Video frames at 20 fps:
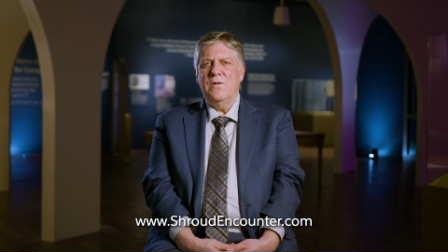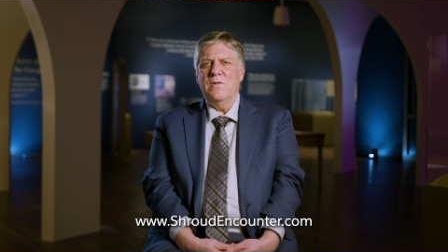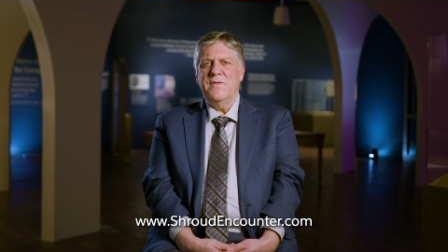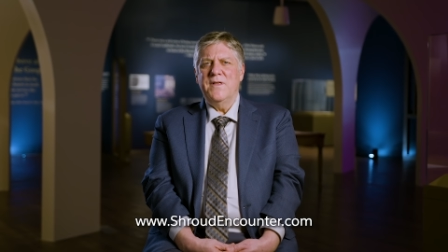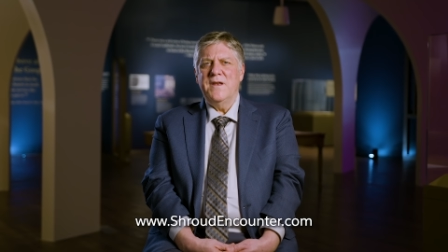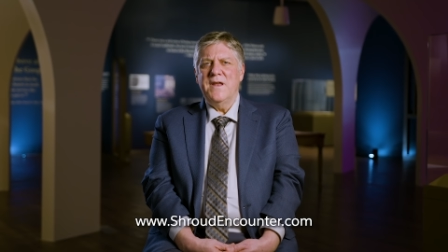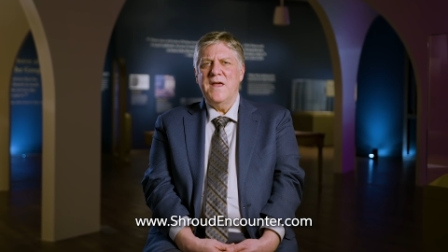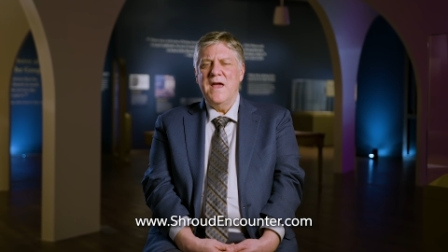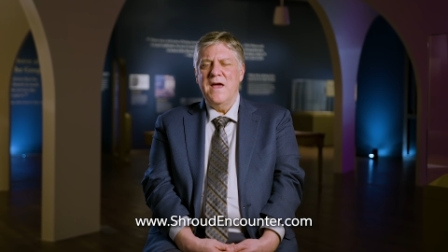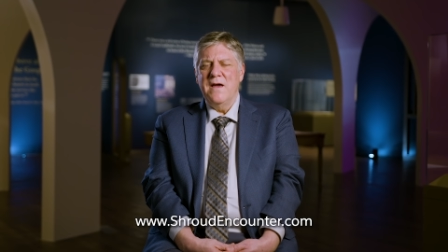
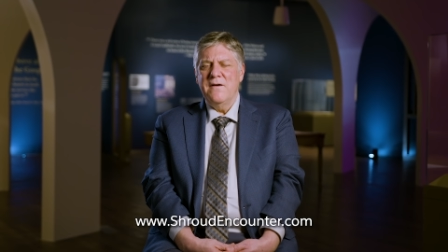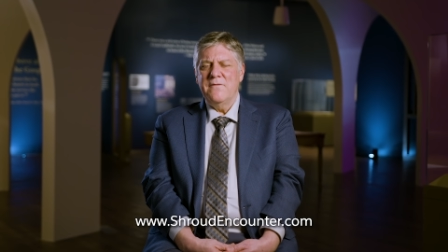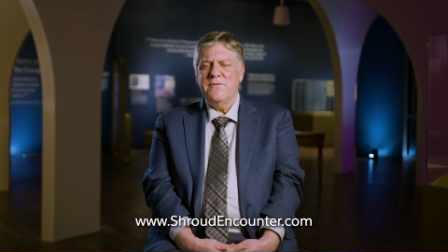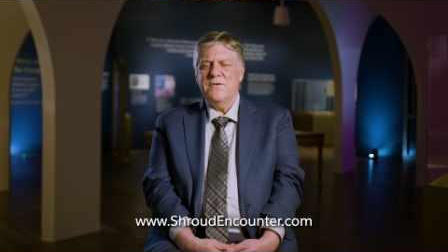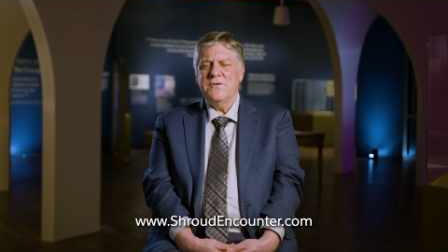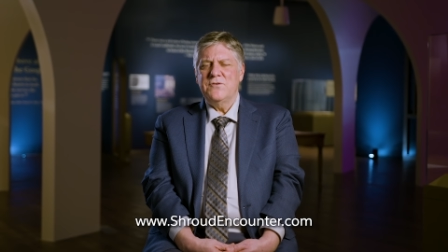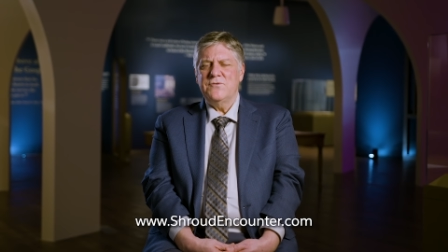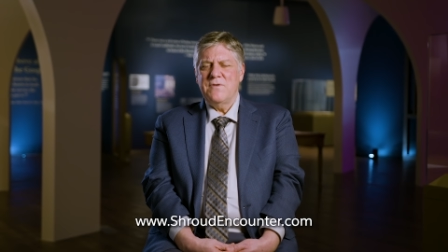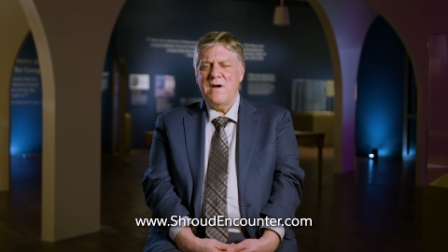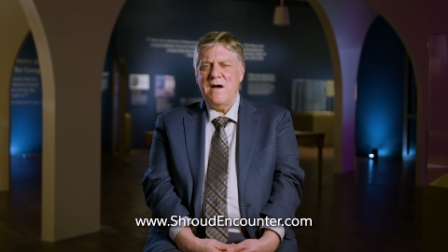that
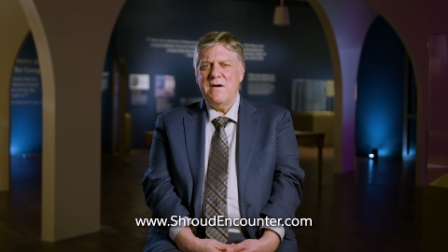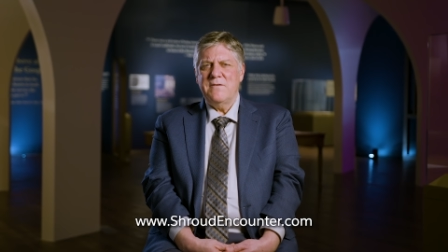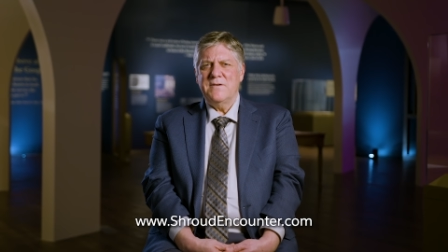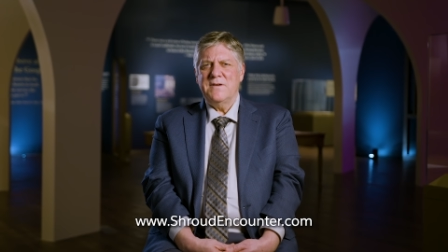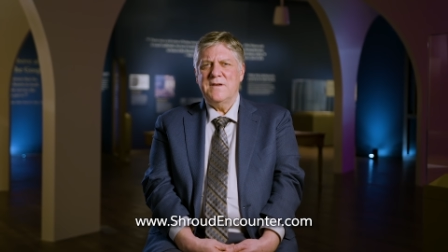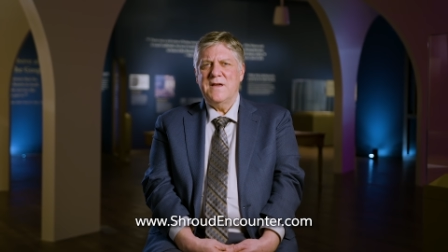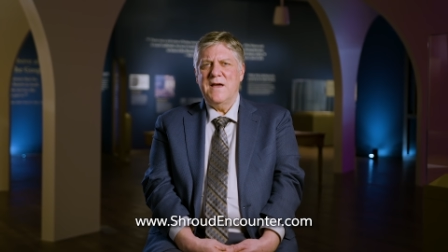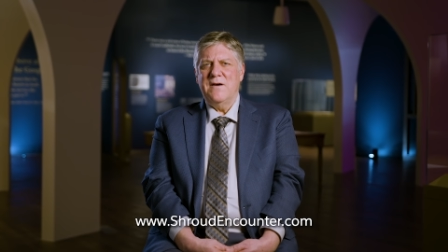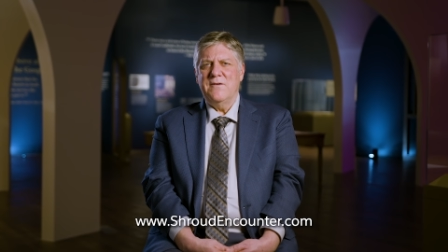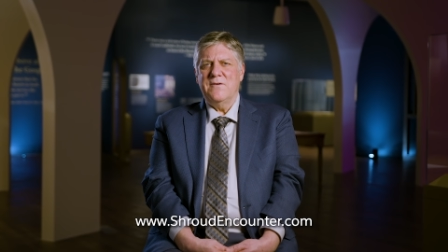every shroud
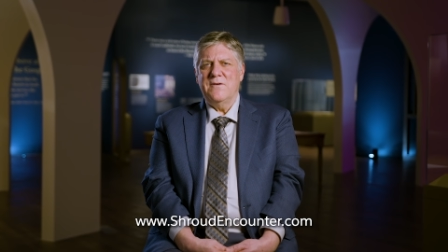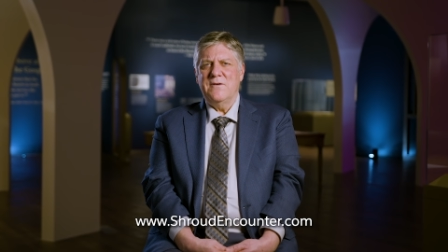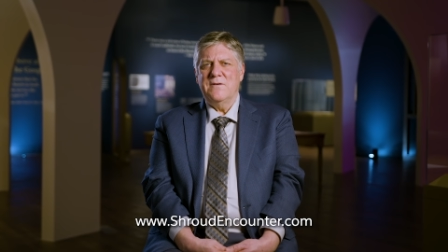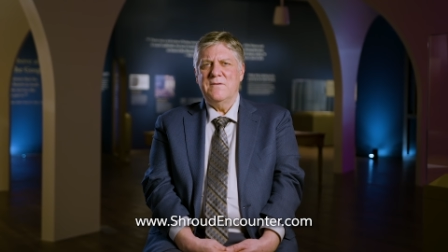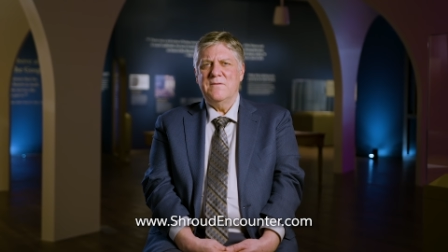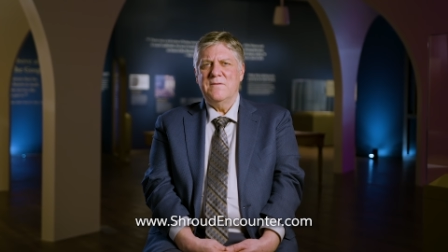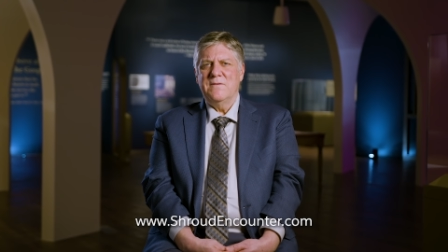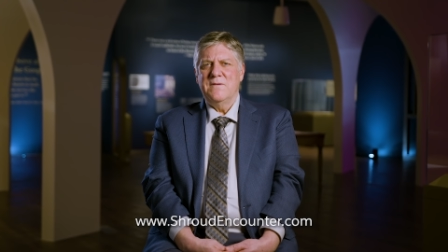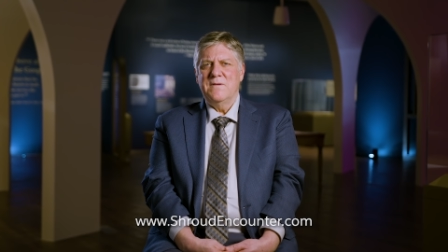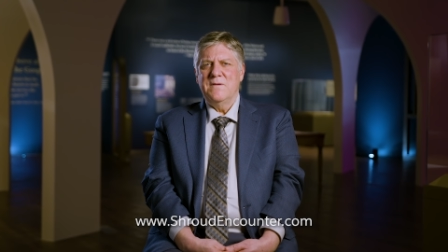encounter
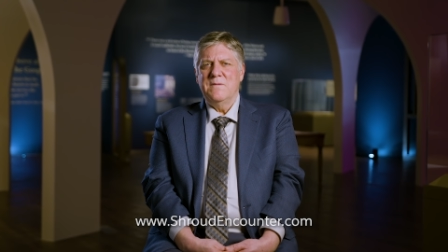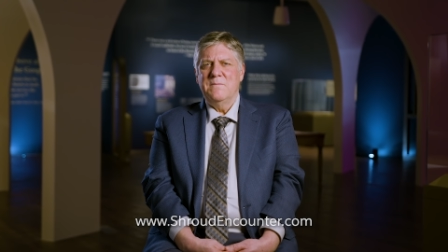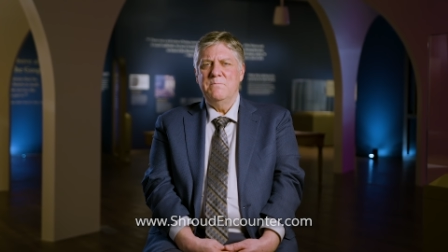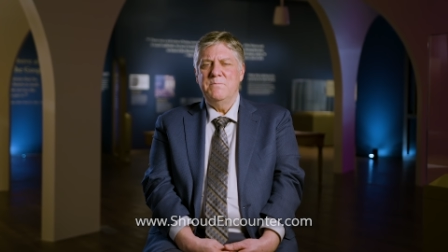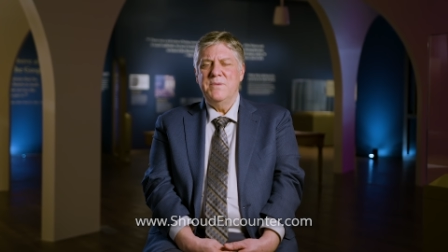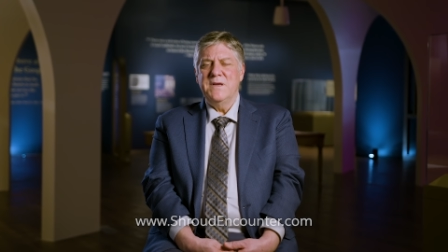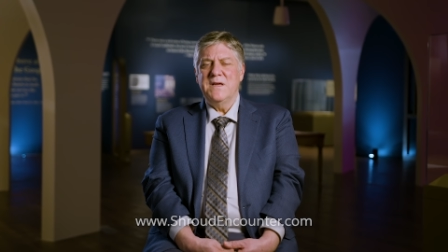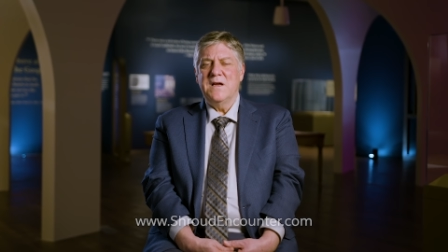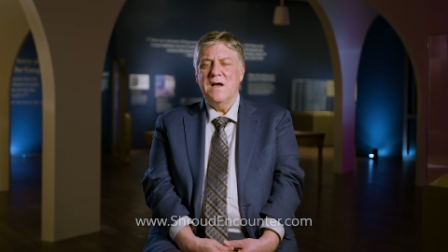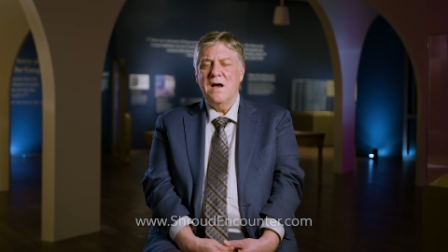
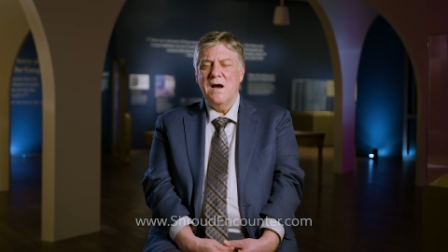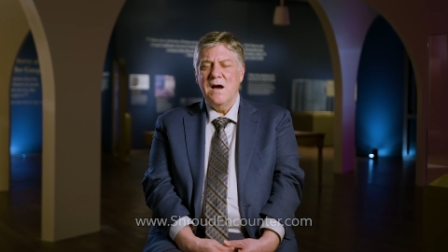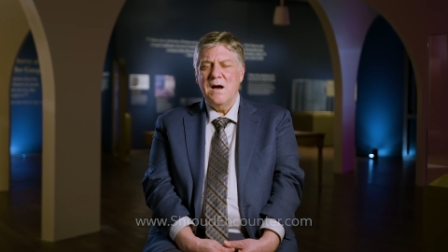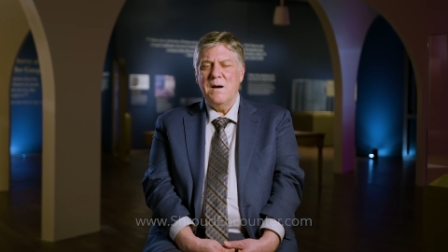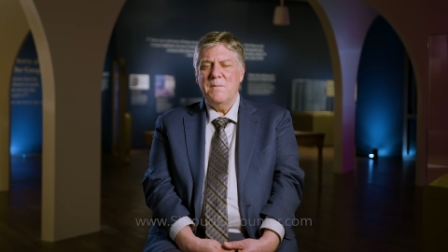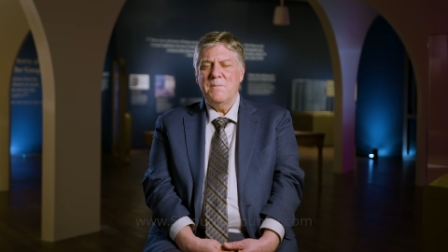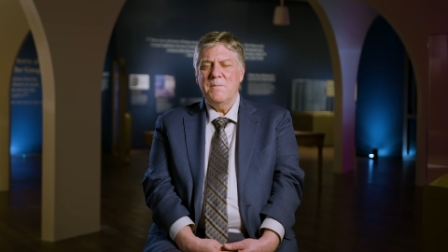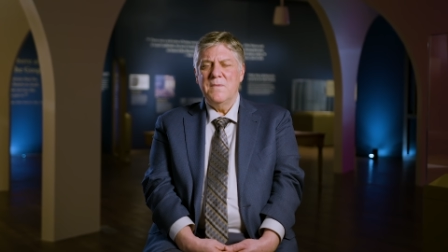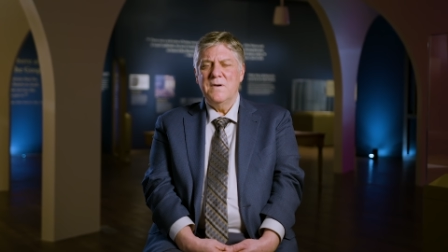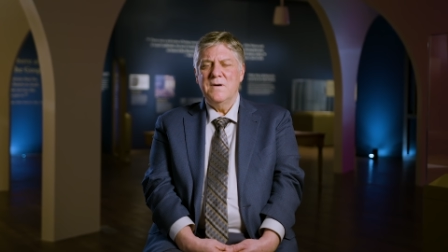
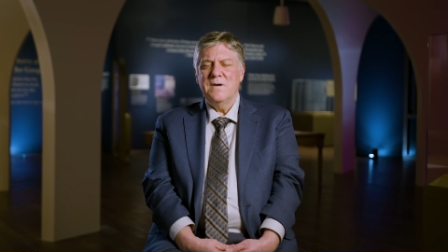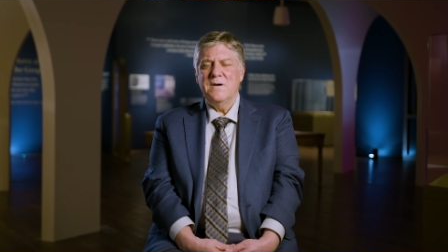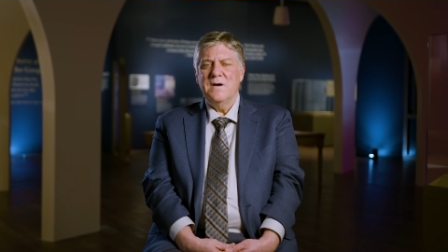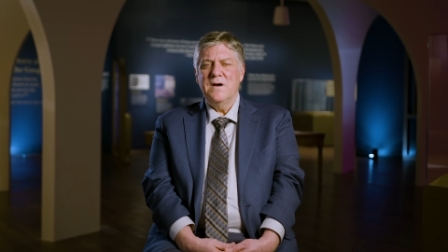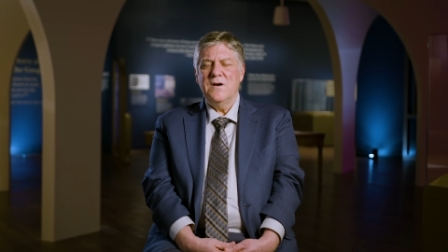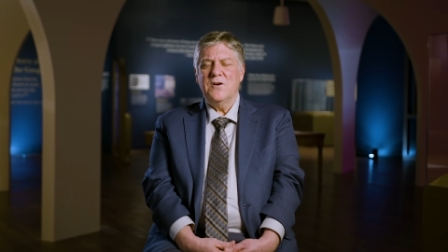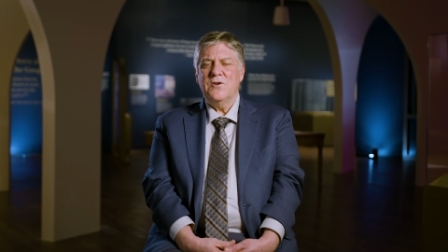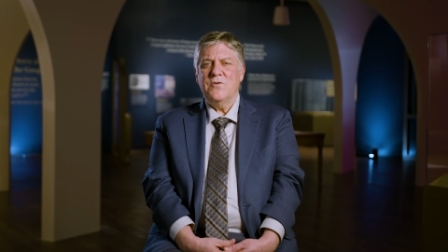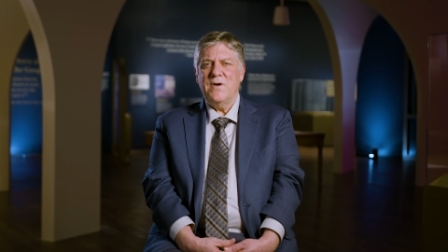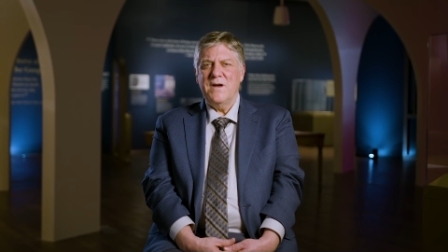become
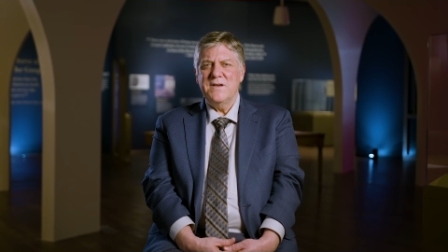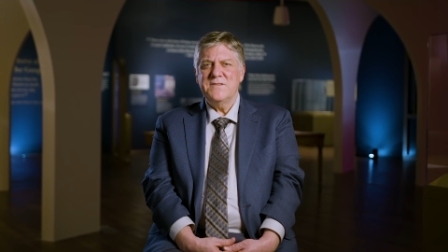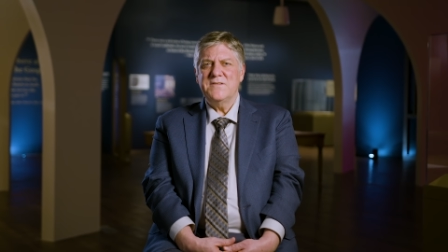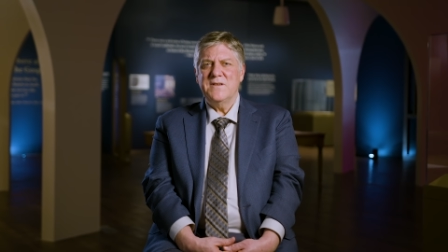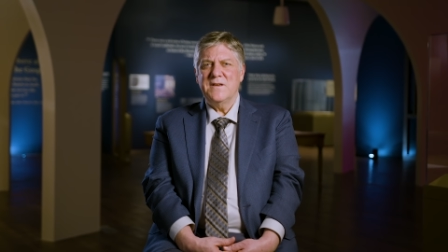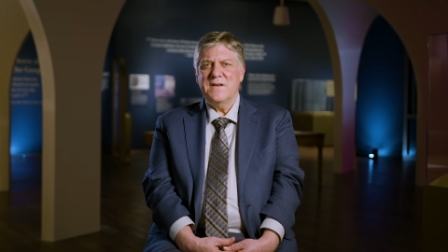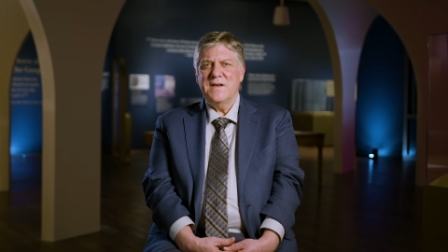a Christ